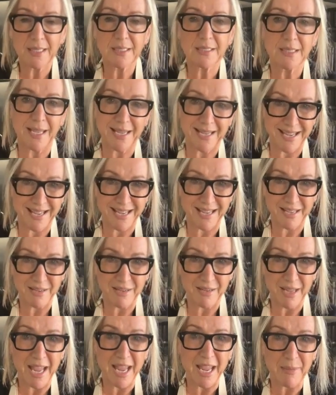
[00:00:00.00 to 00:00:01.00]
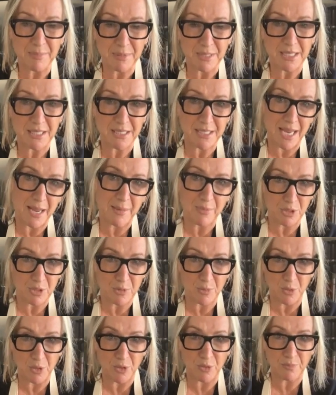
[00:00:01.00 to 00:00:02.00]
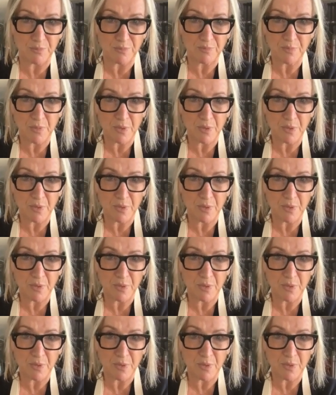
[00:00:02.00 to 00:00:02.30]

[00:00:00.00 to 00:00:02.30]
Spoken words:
It's like a heaped tablespoon,